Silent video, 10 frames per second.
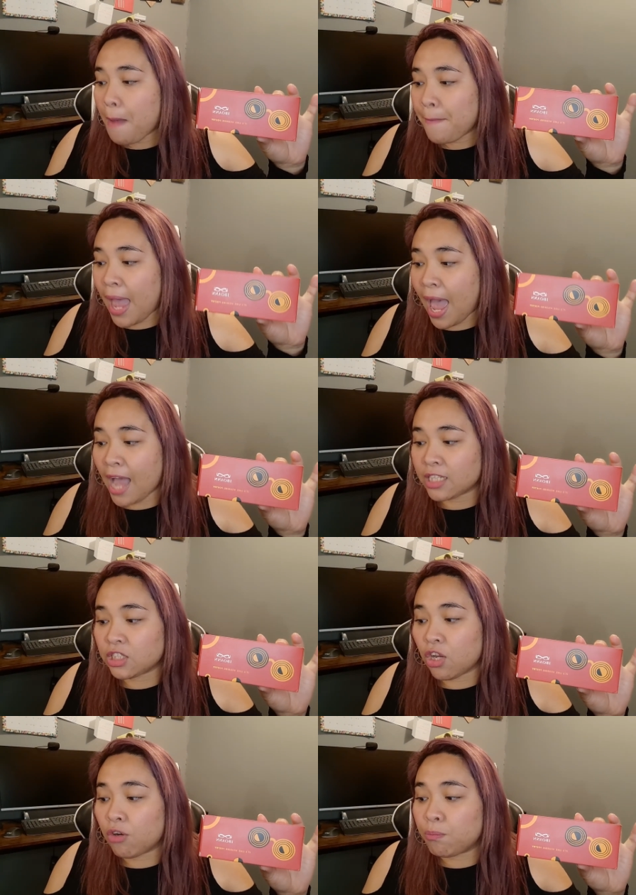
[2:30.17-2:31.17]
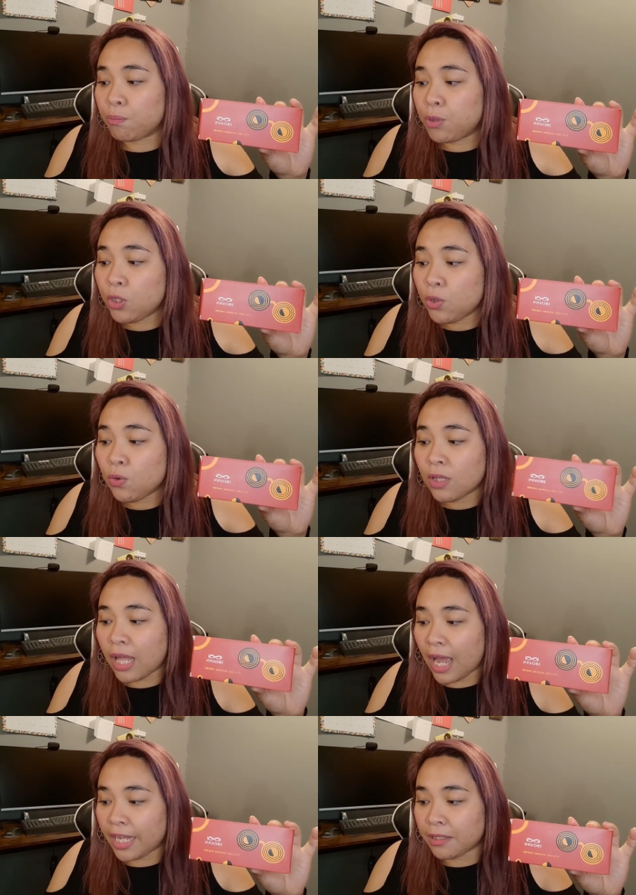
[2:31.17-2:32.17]
packs of blue
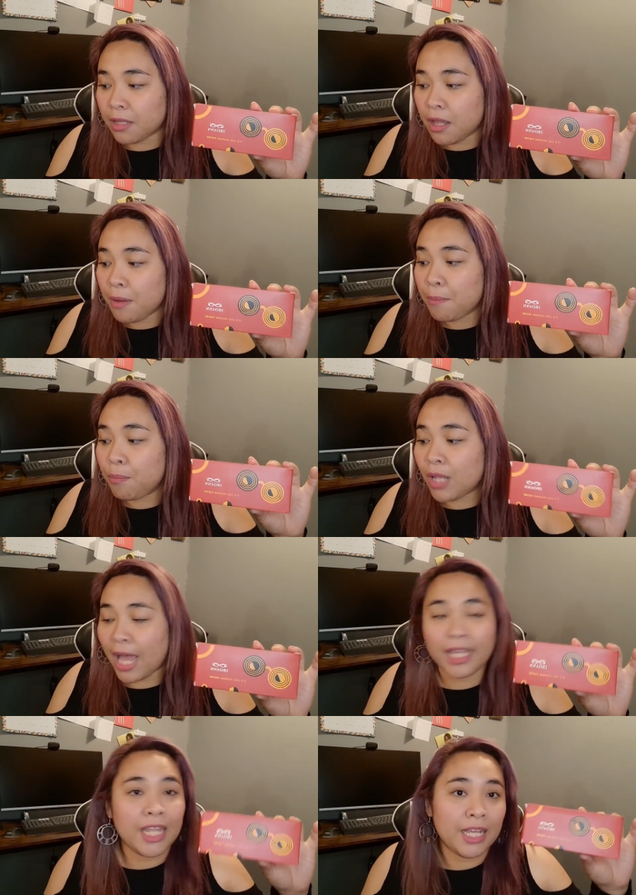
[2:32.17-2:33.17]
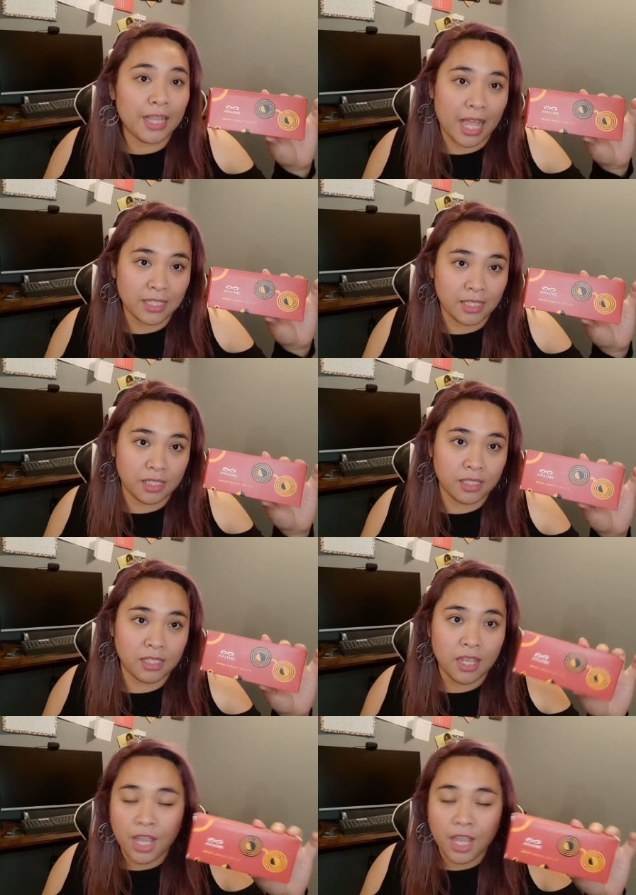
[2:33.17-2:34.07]
light blacking glasses.